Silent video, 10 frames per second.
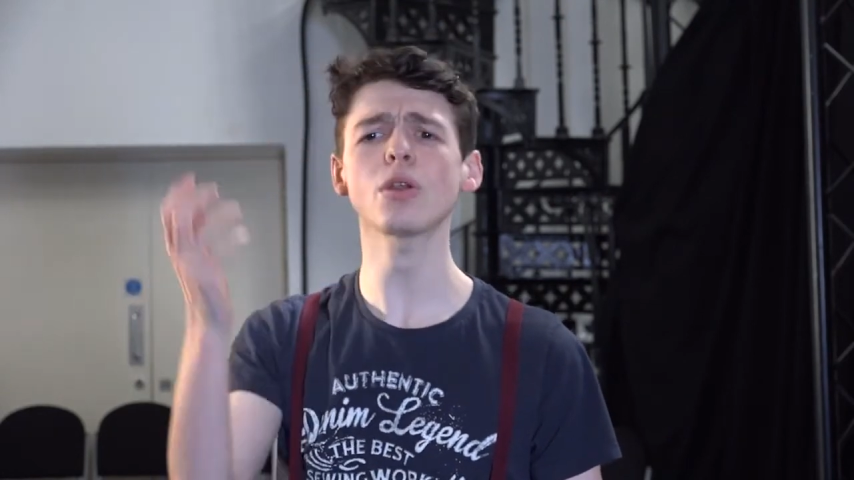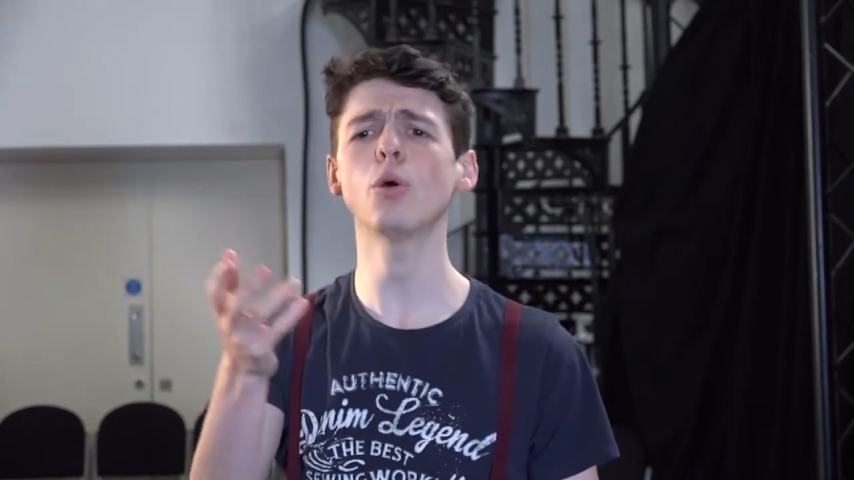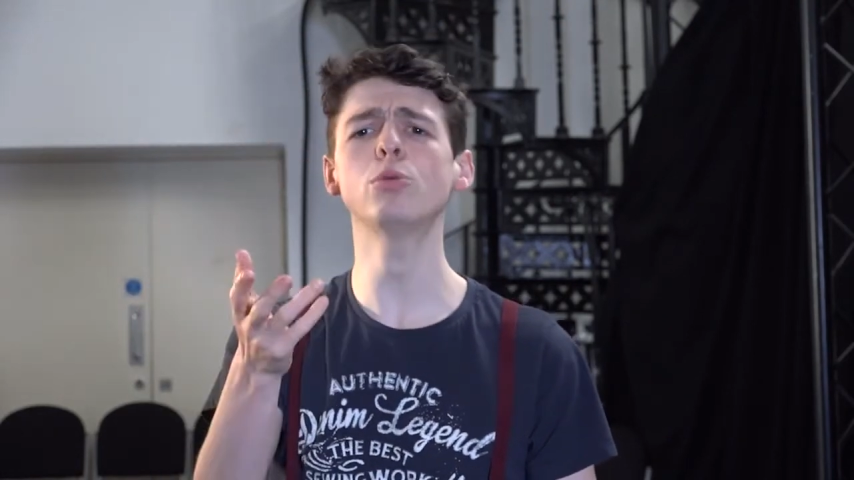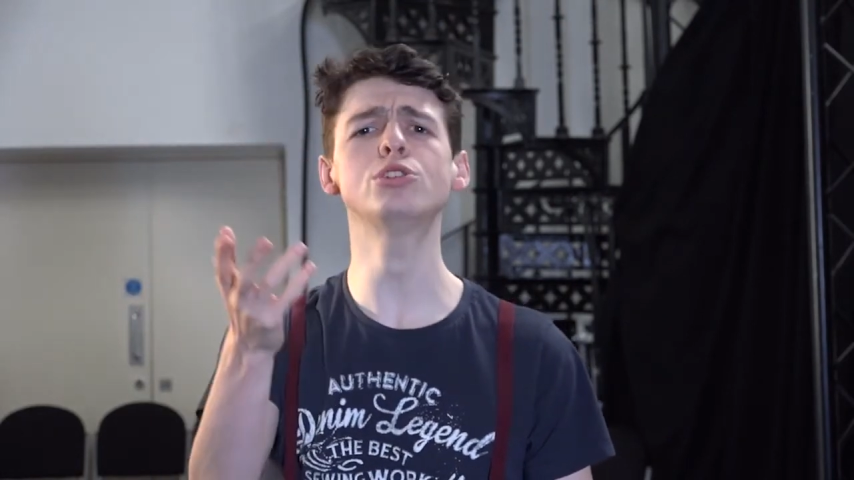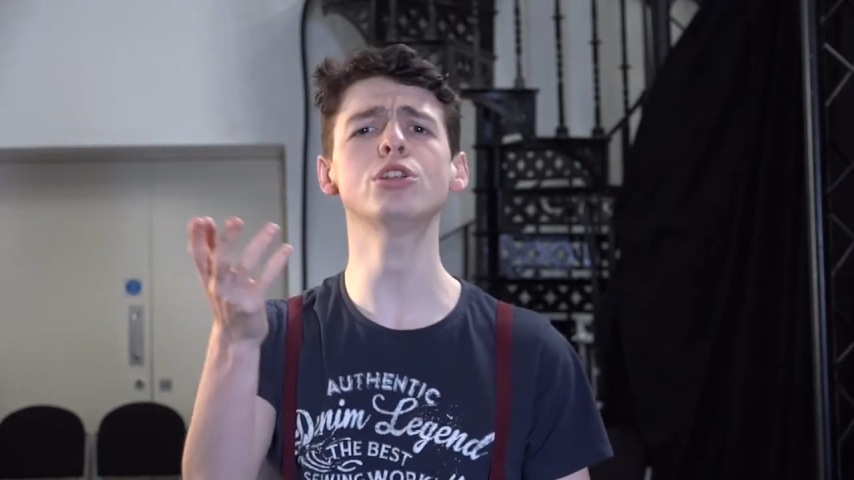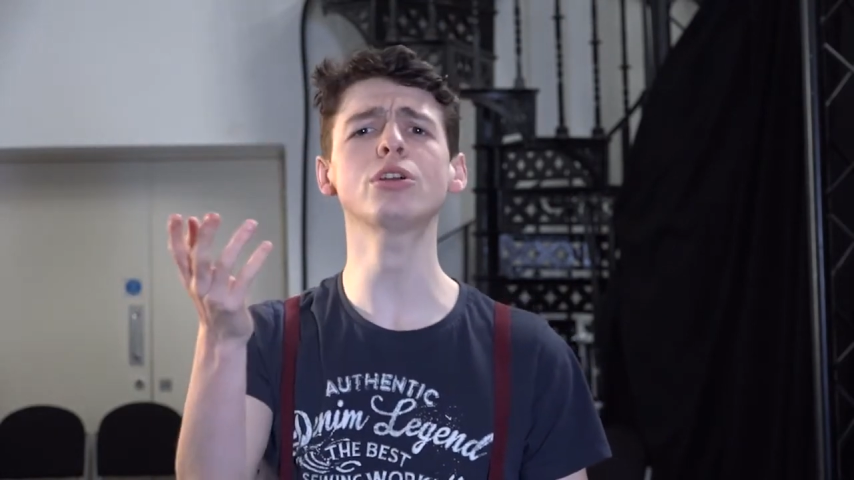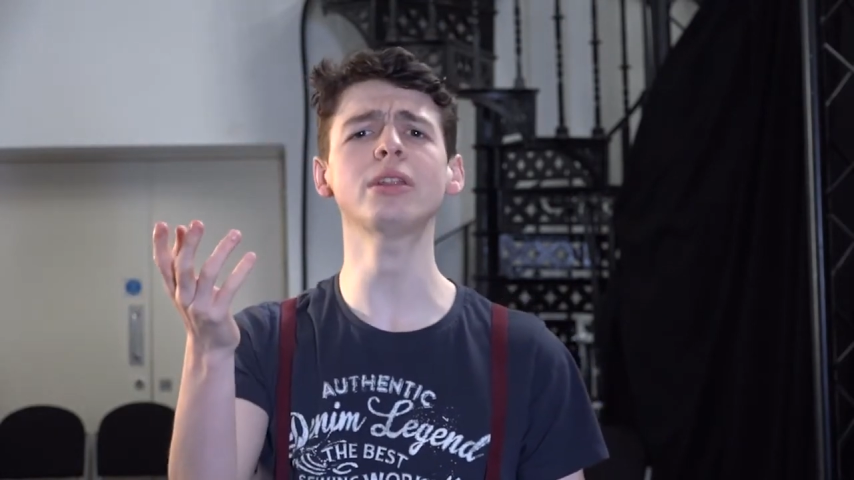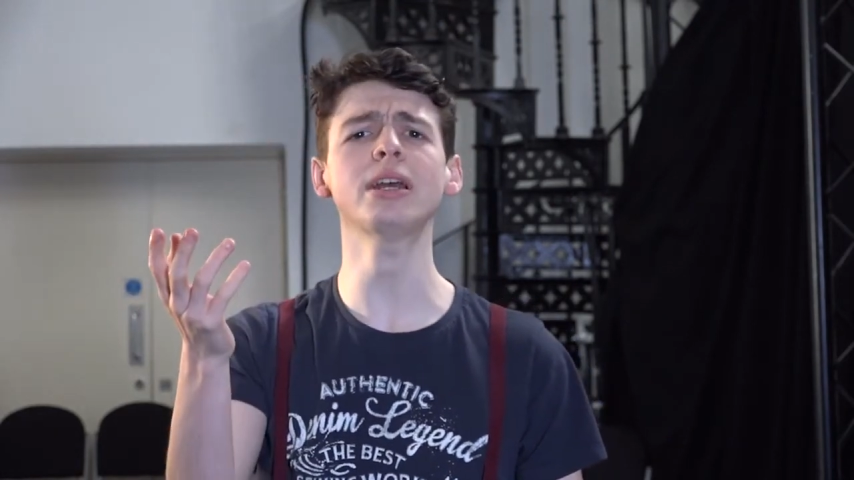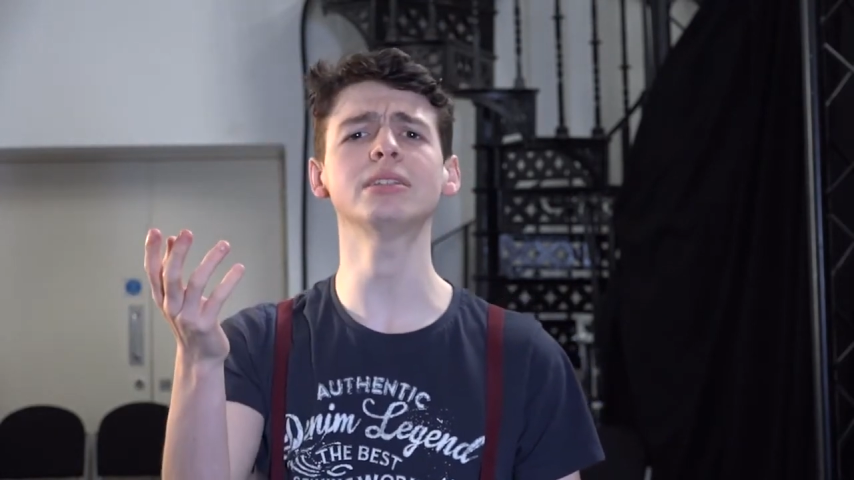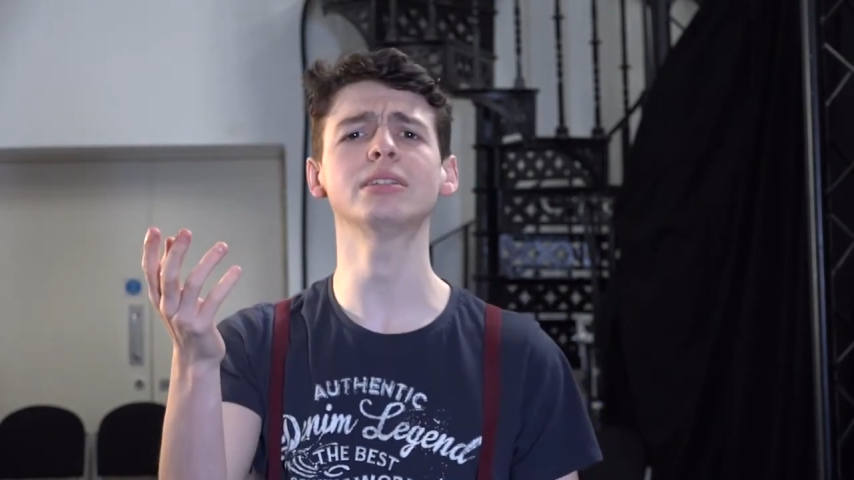"Oh, would you look
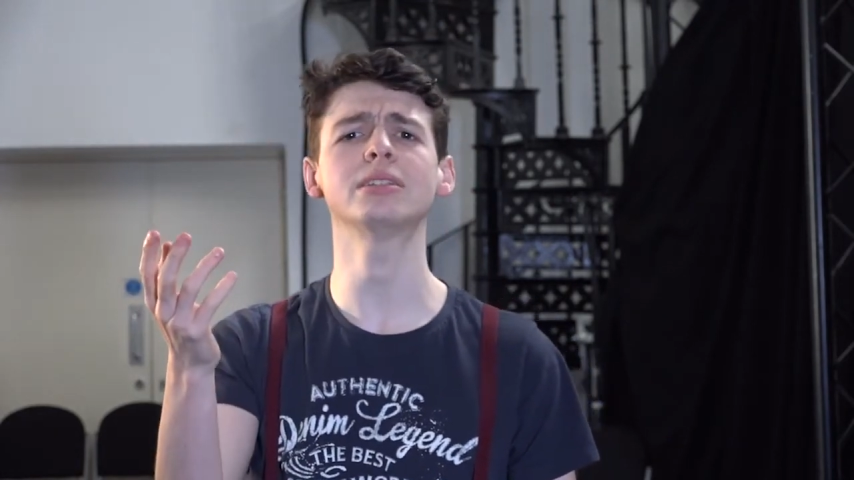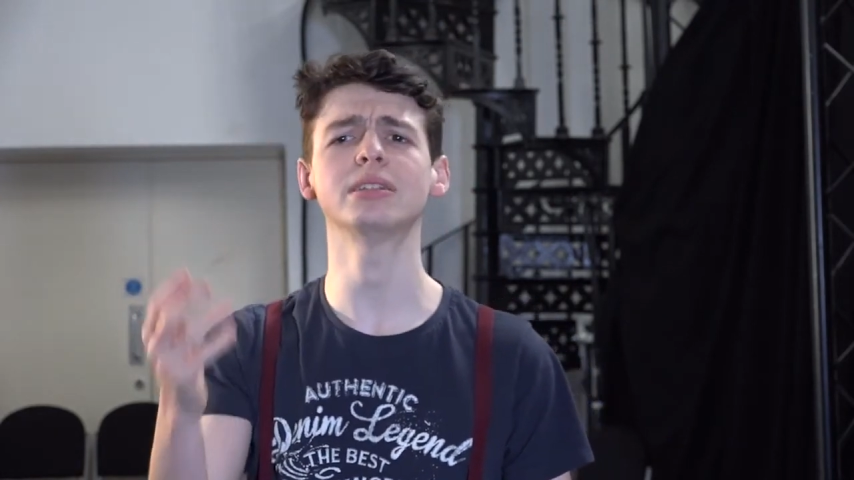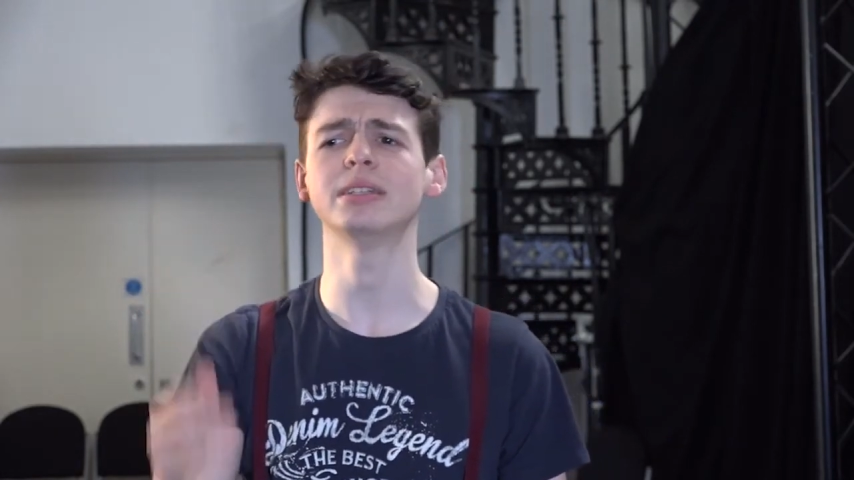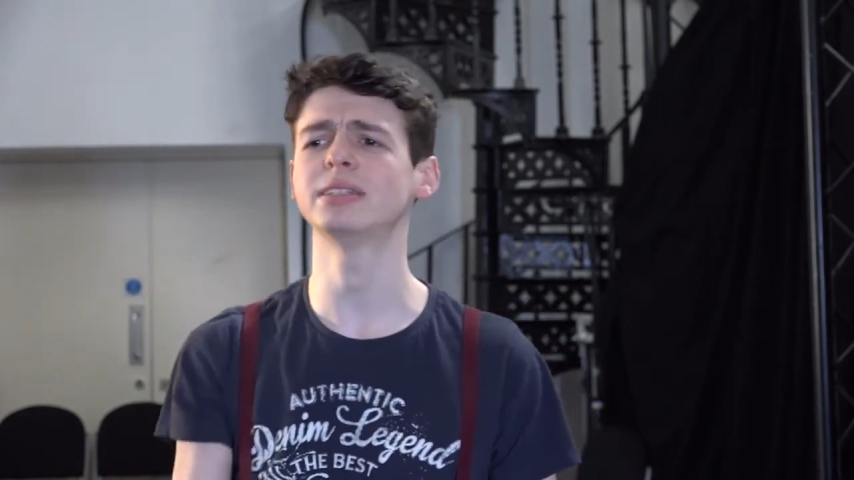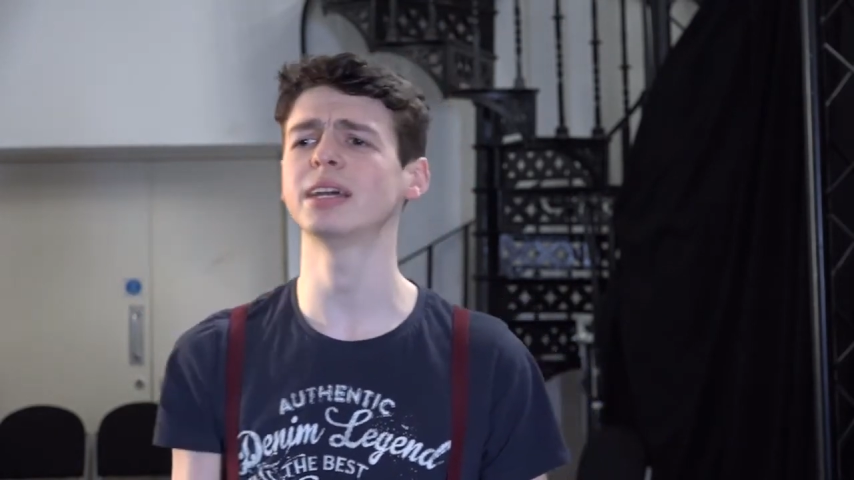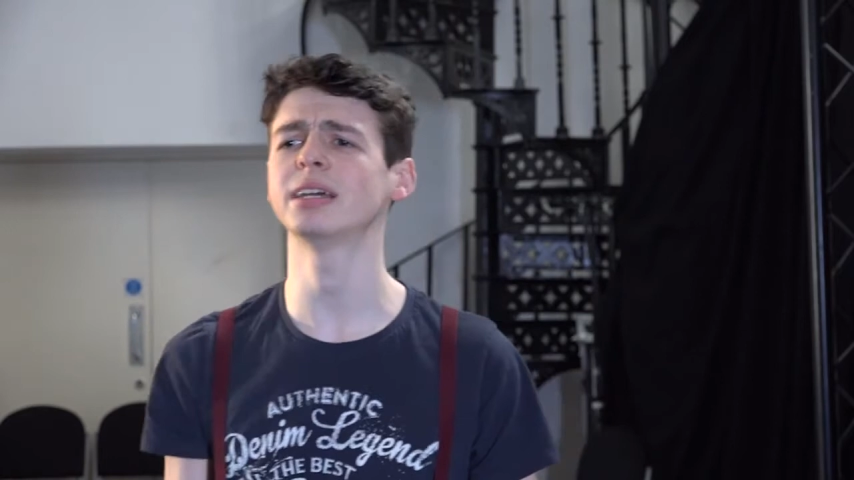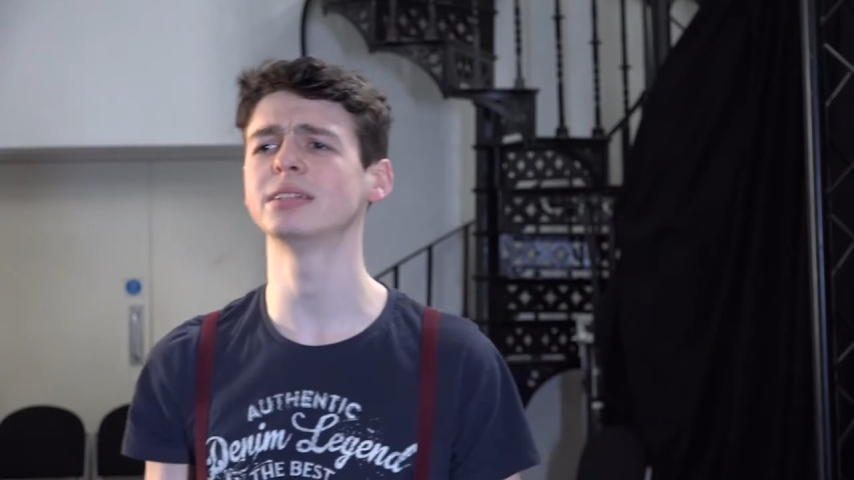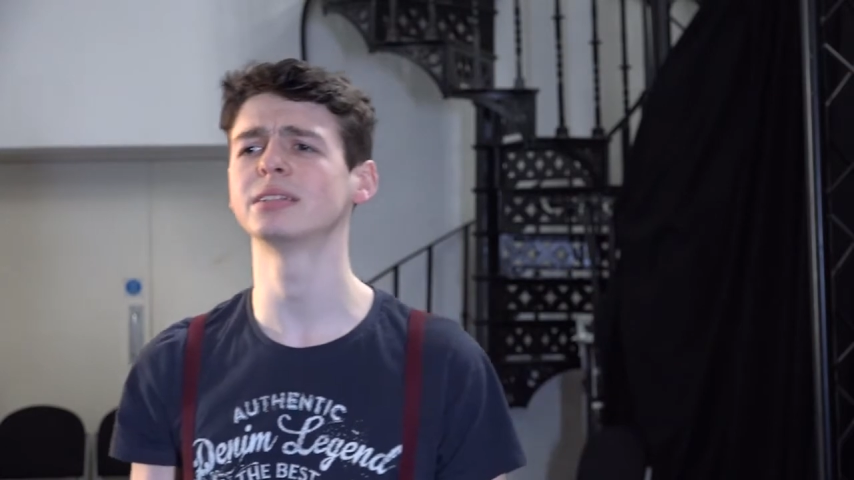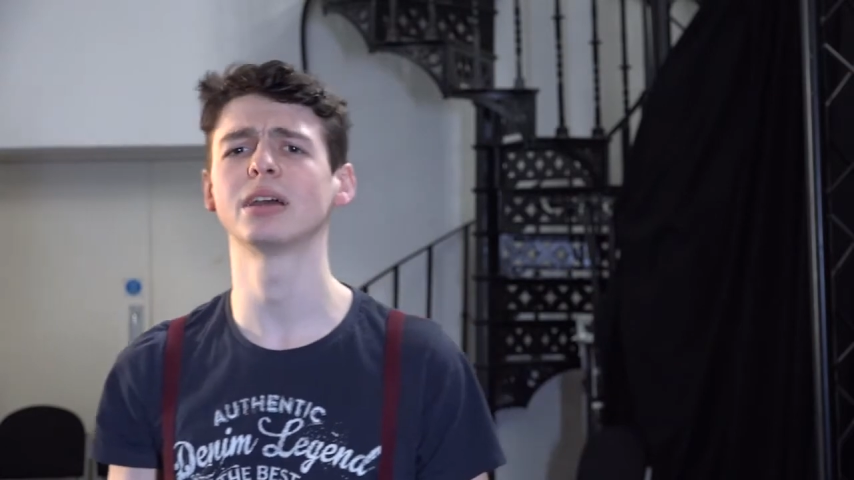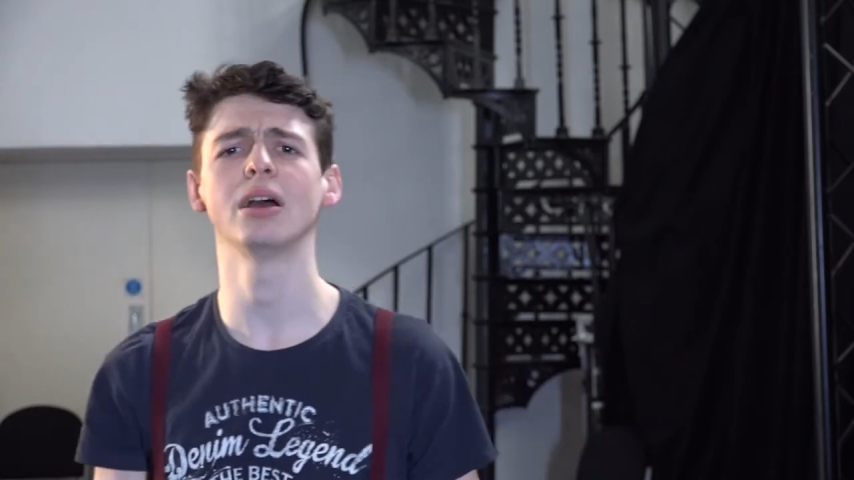at this?" he
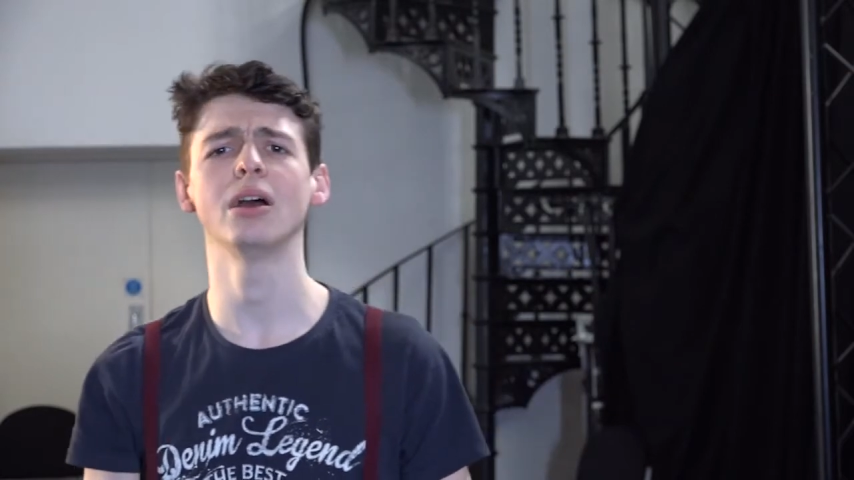says.